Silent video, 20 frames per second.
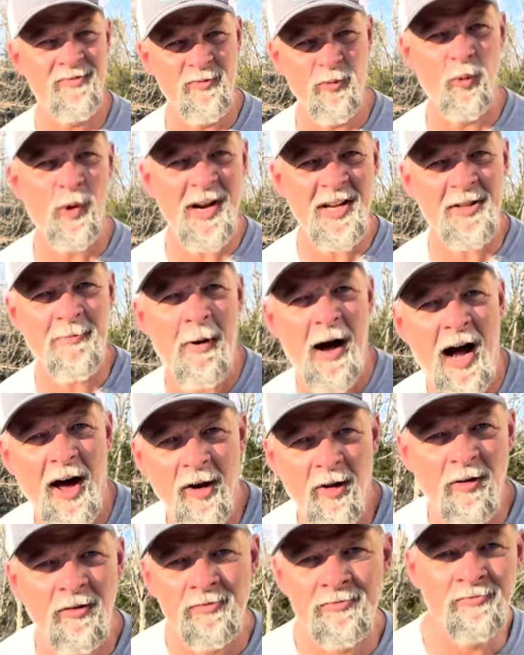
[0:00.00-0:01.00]
Read the
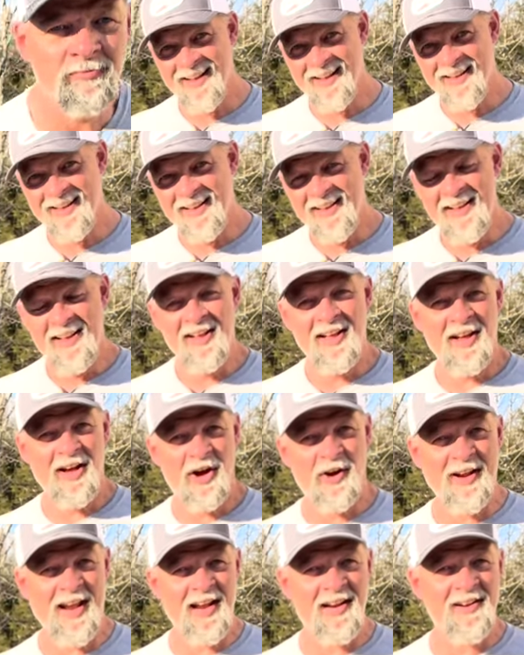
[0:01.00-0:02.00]
bottle.
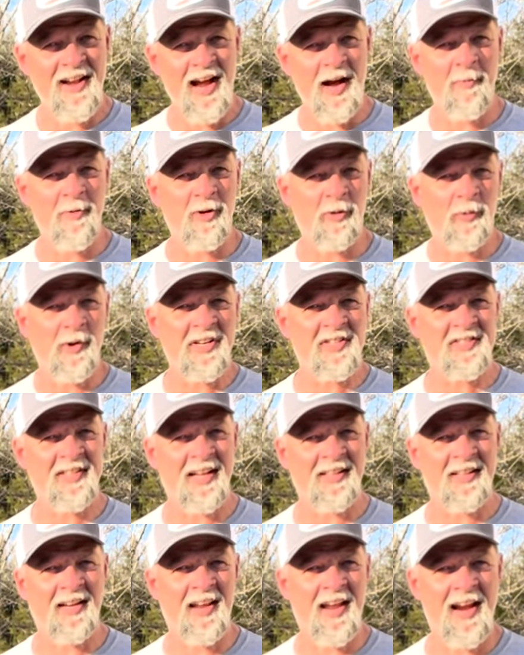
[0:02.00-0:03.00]
Okay, now I'm going to
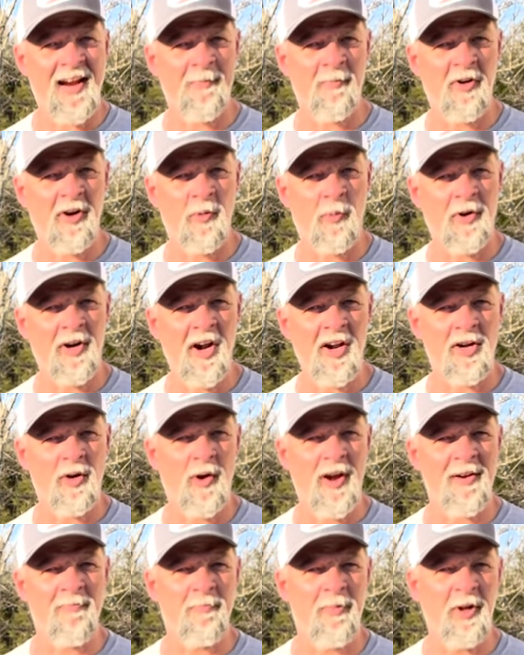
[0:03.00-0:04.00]
reset the camera, and we're going to
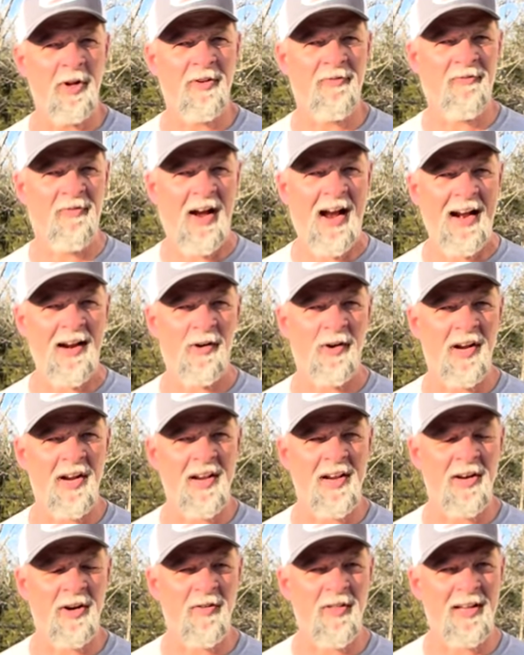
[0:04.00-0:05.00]
go ahead and build a fire in
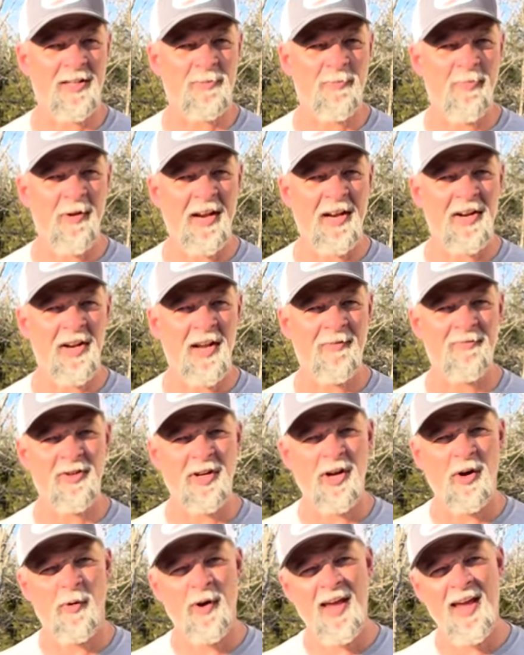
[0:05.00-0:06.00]
here that's big enough to
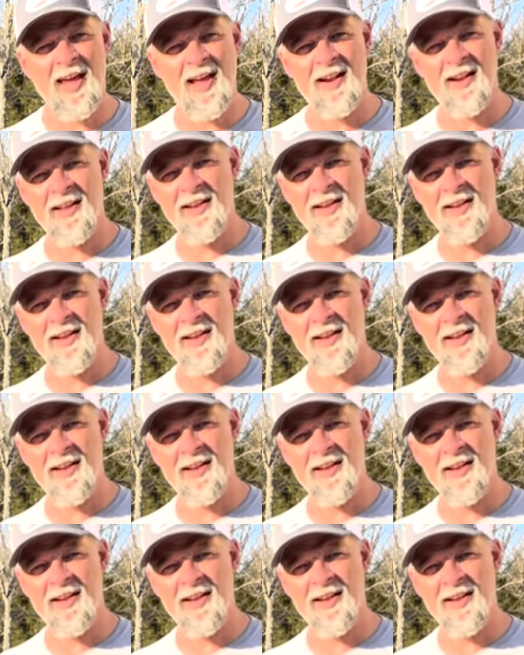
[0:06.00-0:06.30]
go ahead